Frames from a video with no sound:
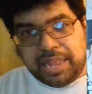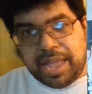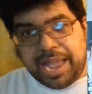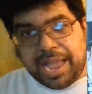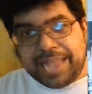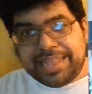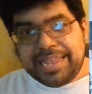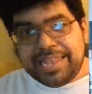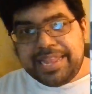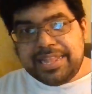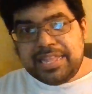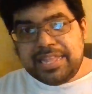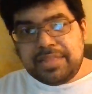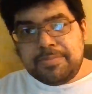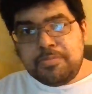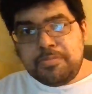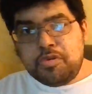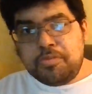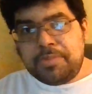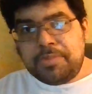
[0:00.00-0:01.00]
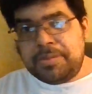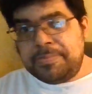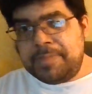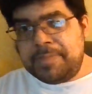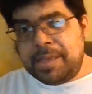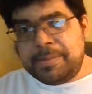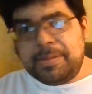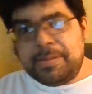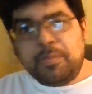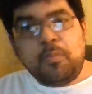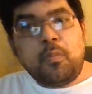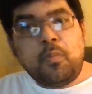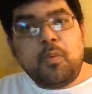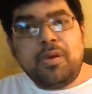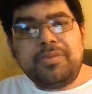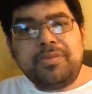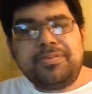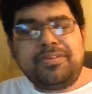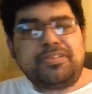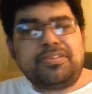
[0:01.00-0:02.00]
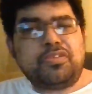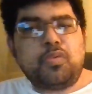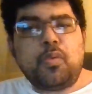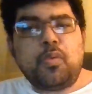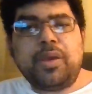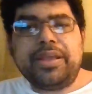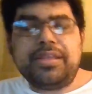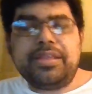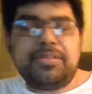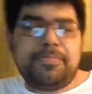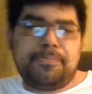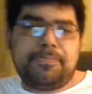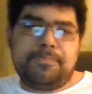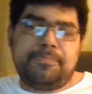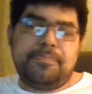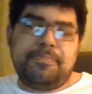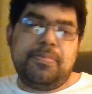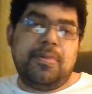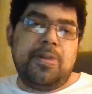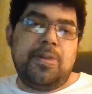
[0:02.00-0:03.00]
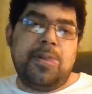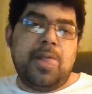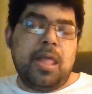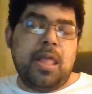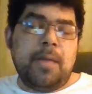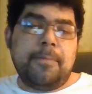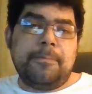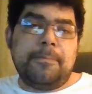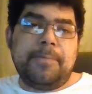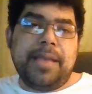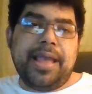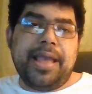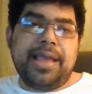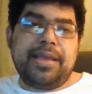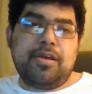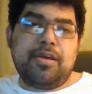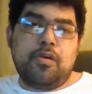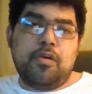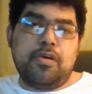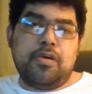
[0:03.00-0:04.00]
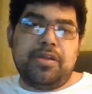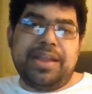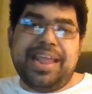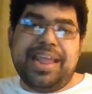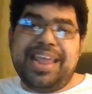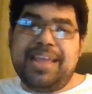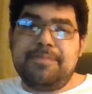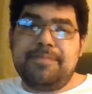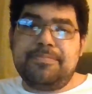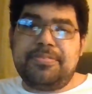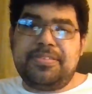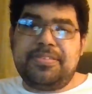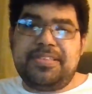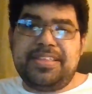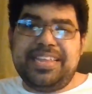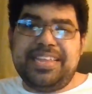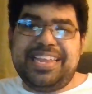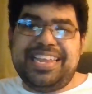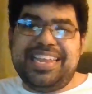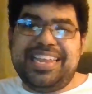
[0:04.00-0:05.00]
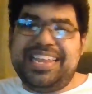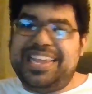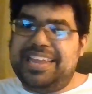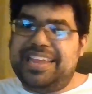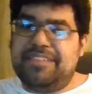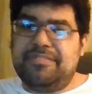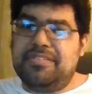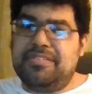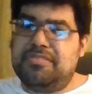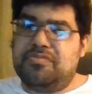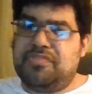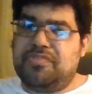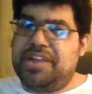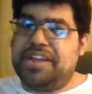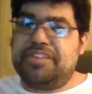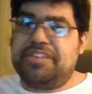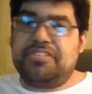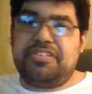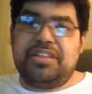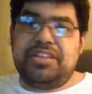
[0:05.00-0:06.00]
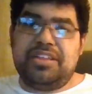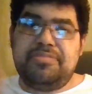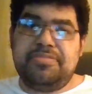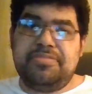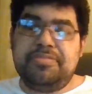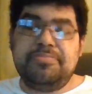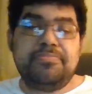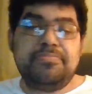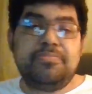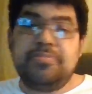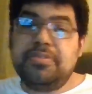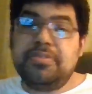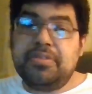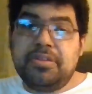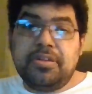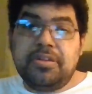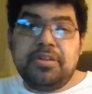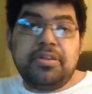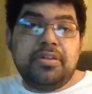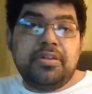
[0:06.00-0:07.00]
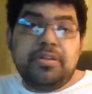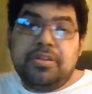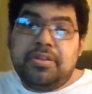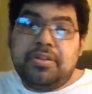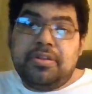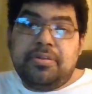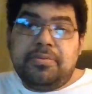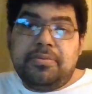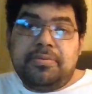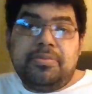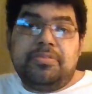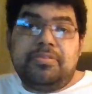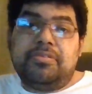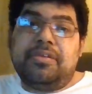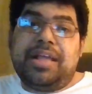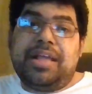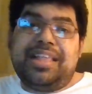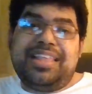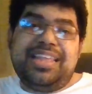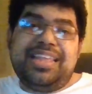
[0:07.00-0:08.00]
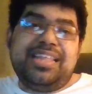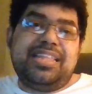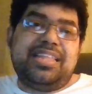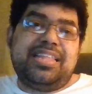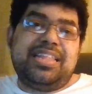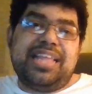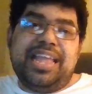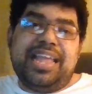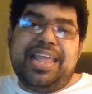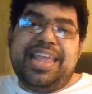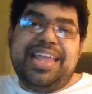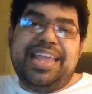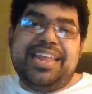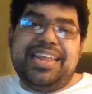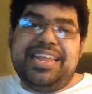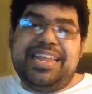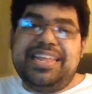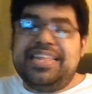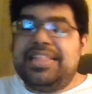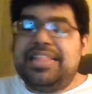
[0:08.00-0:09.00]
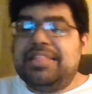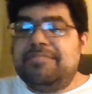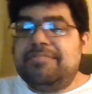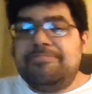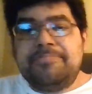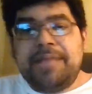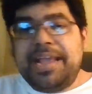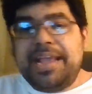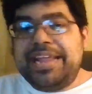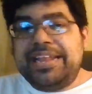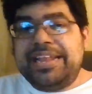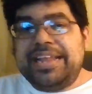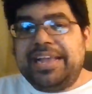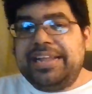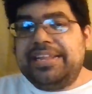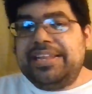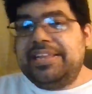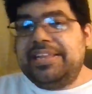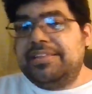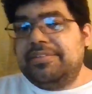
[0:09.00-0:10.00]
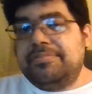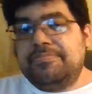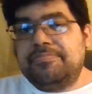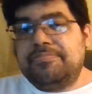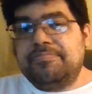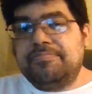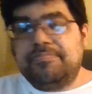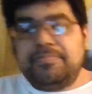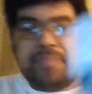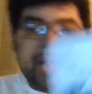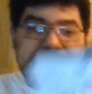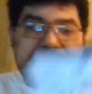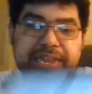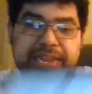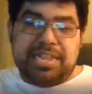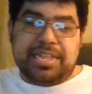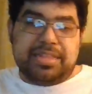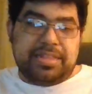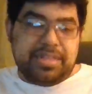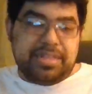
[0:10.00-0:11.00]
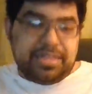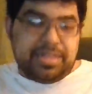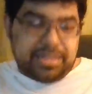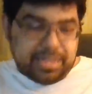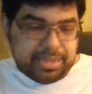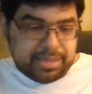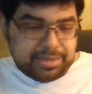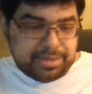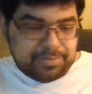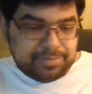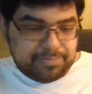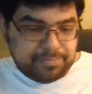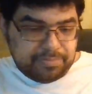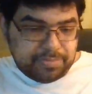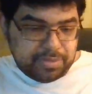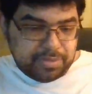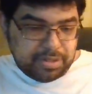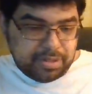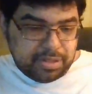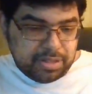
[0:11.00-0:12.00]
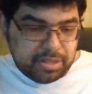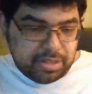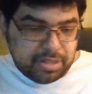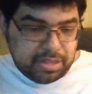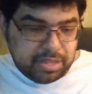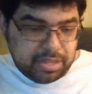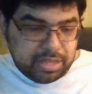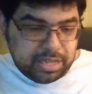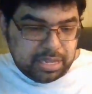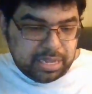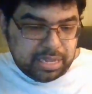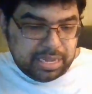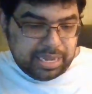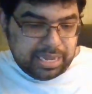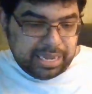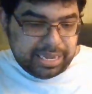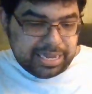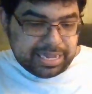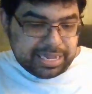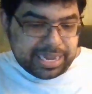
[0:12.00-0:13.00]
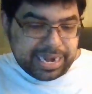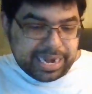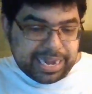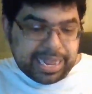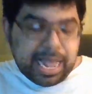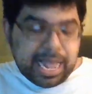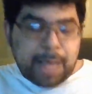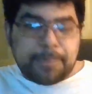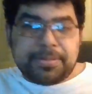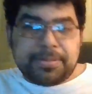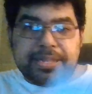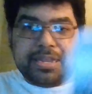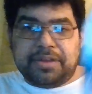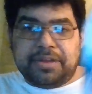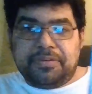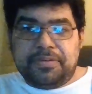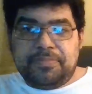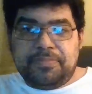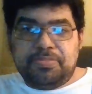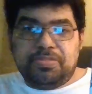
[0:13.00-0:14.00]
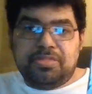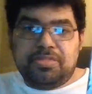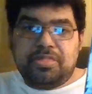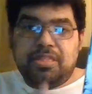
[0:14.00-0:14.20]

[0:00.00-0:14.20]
Now I seen this movie maybe once or twice back on AMC and just regular TV. So I've seen this in the 80s and high 90s. I've seen it since that. And it's got a commentary.